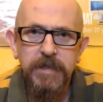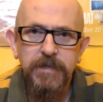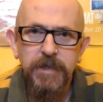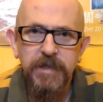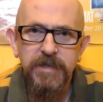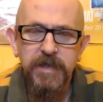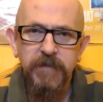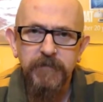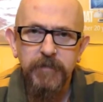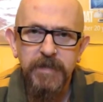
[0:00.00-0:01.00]
as you can see
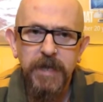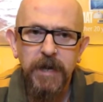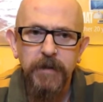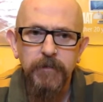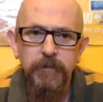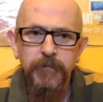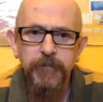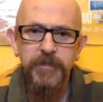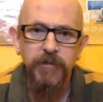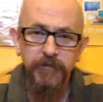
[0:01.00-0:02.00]
from the title.
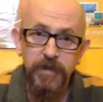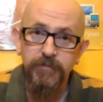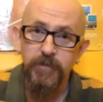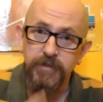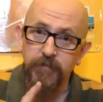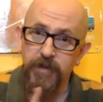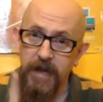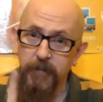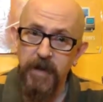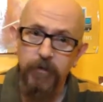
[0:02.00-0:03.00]
So the first one is I'm going to get
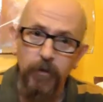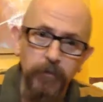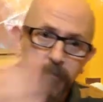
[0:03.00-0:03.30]
the beer open.